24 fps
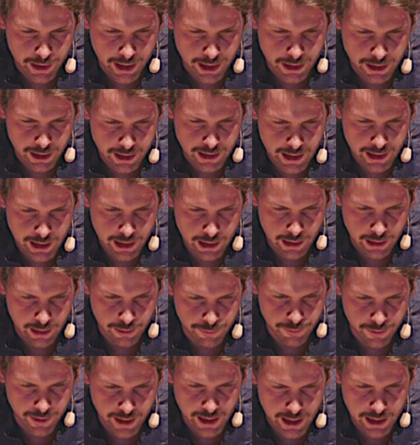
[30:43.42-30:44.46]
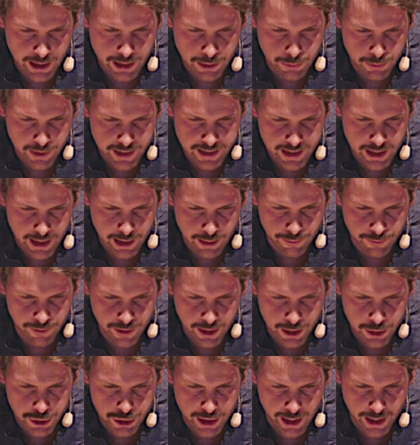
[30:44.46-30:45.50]
We get the data. If we get it, we send a
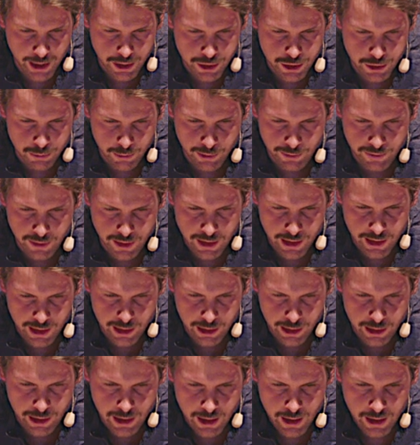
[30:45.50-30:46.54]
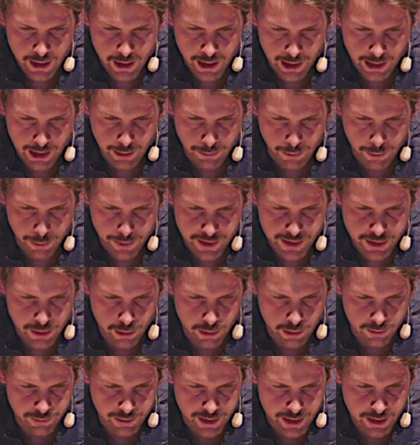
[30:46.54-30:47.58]
finished action with the data, and then we
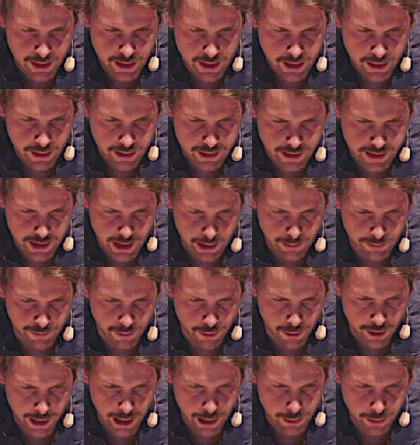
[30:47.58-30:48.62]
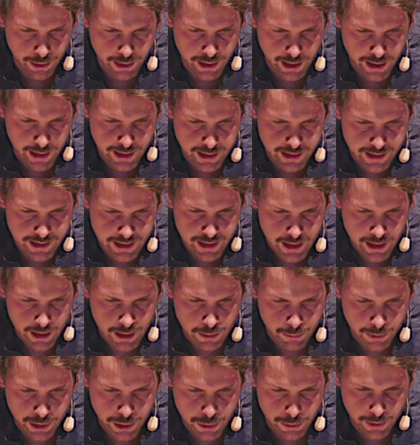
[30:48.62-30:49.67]
resolve it. The same for an error case.
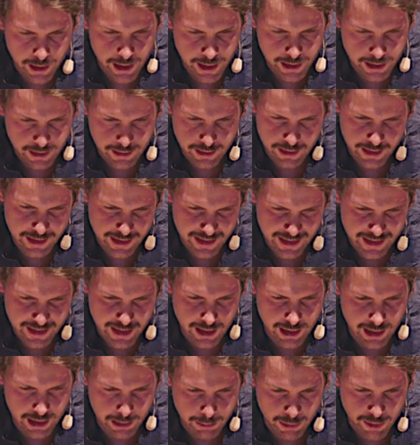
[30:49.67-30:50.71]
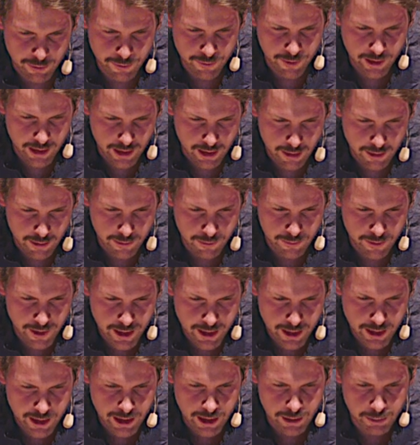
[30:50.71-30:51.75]
We tried, this is a little bit fi uh,
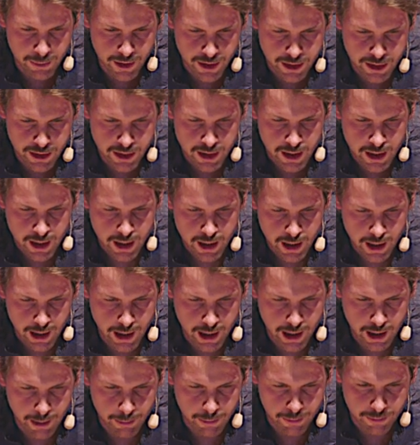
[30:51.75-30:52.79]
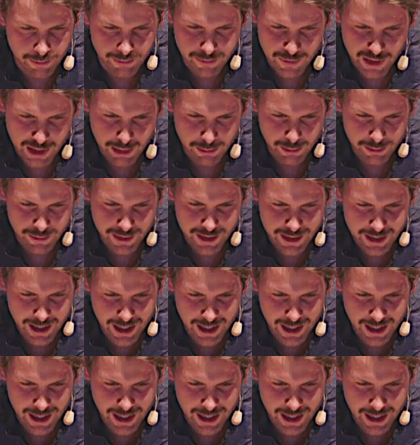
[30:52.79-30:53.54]
finicky, but um, deal with it